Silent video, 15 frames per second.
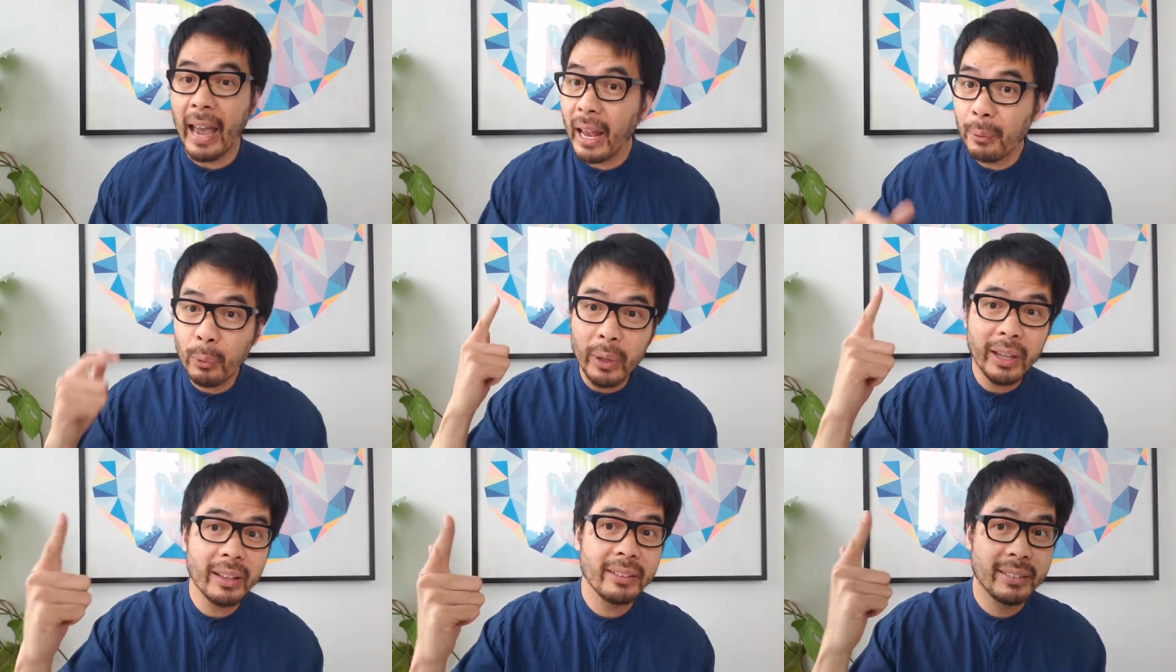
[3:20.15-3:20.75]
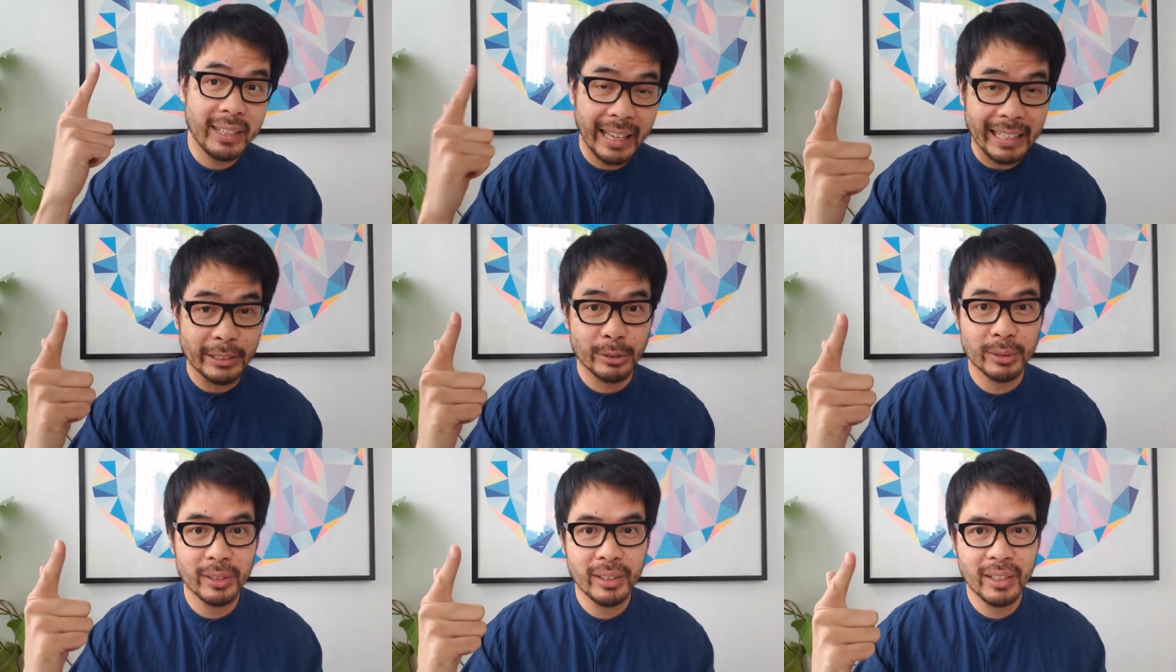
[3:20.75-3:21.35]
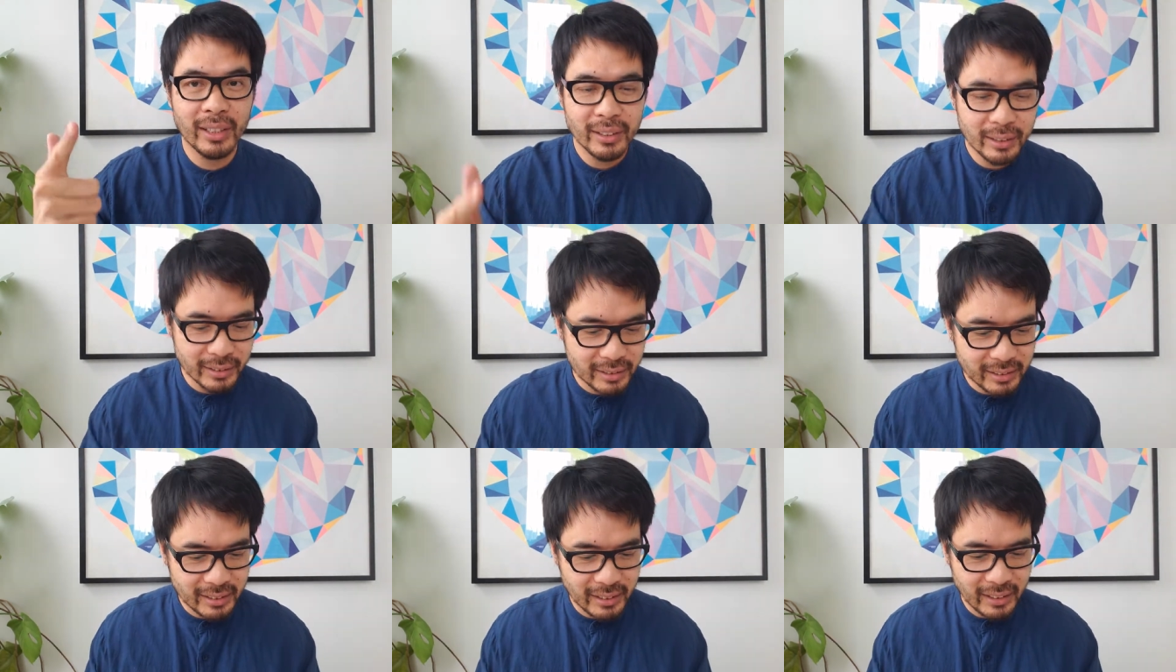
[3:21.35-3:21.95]
and we can test
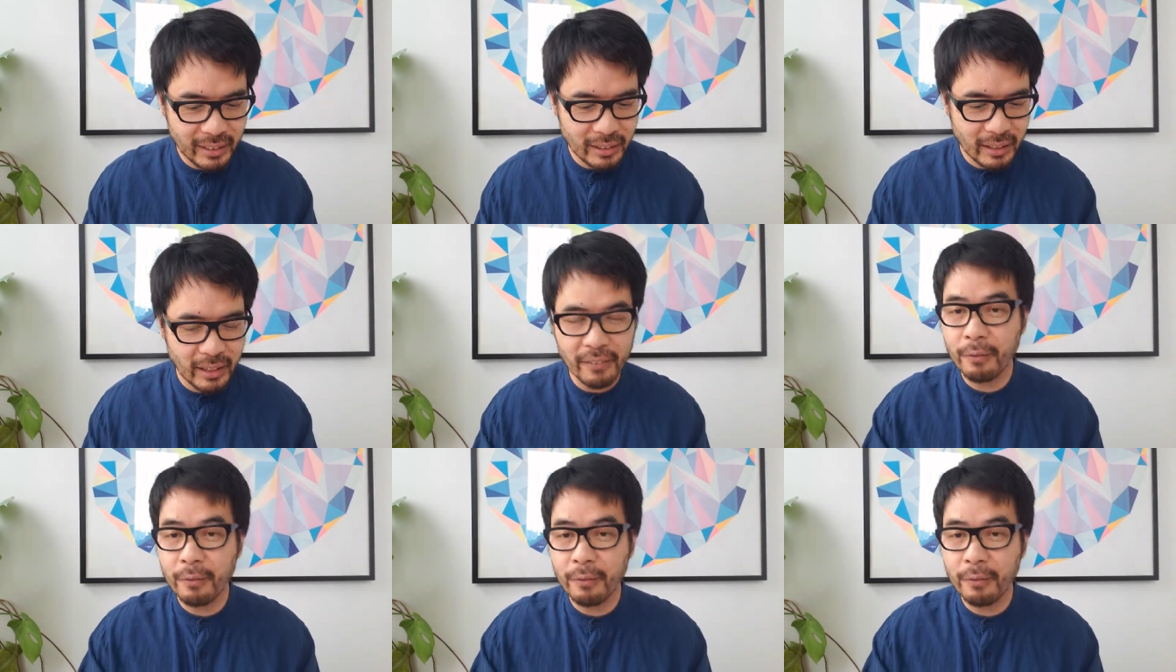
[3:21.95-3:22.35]
to see